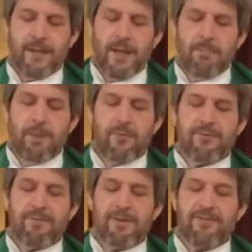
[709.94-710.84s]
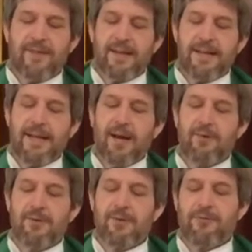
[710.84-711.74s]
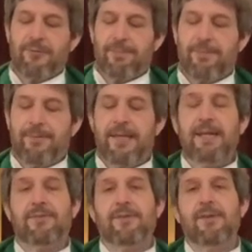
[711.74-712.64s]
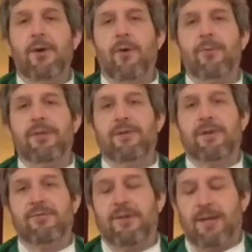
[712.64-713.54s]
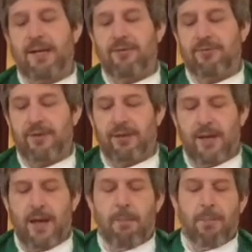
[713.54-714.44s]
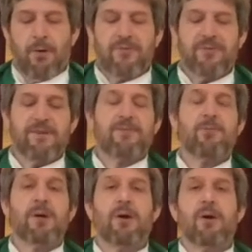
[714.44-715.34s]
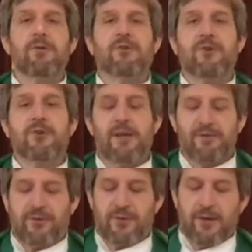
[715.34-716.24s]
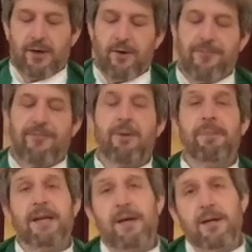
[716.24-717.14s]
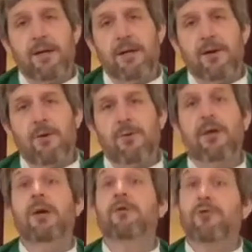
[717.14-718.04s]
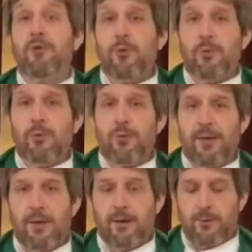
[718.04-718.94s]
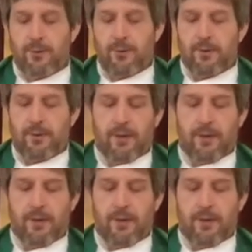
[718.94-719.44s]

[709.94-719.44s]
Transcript: Most of us setting out on a trip need to know the destination. Most of us want our journeys to go from the unknown to the known.